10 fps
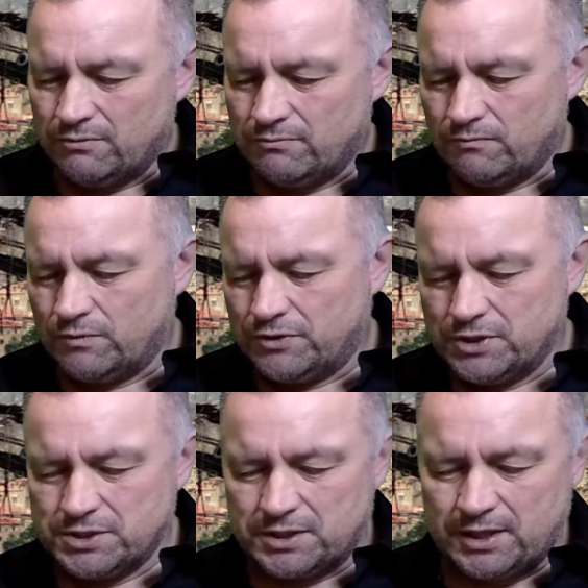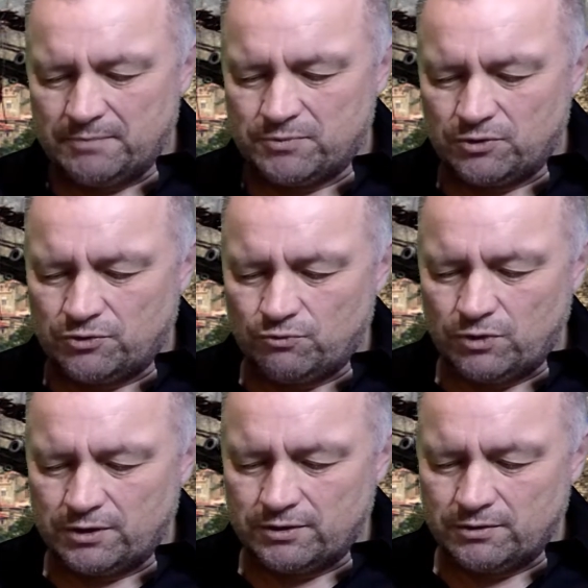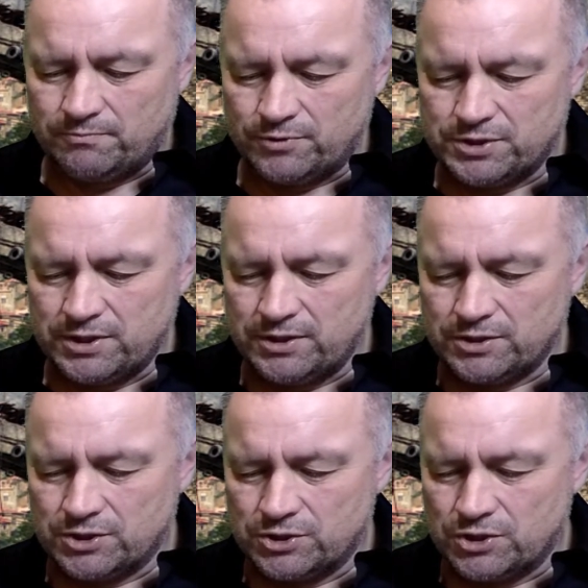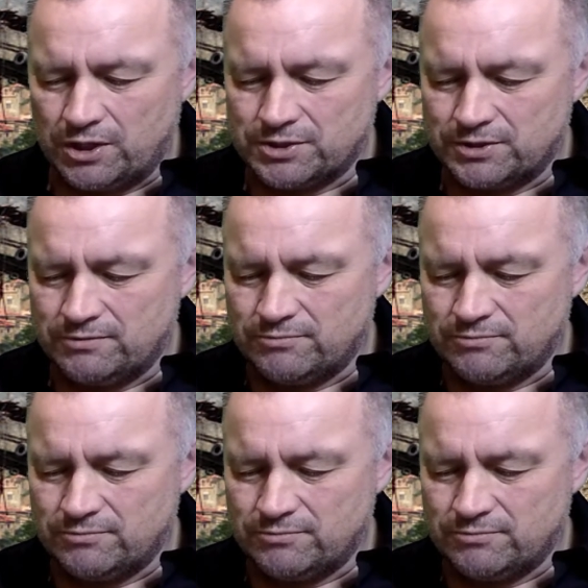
With his attempt to thwart the proceedings exhausted,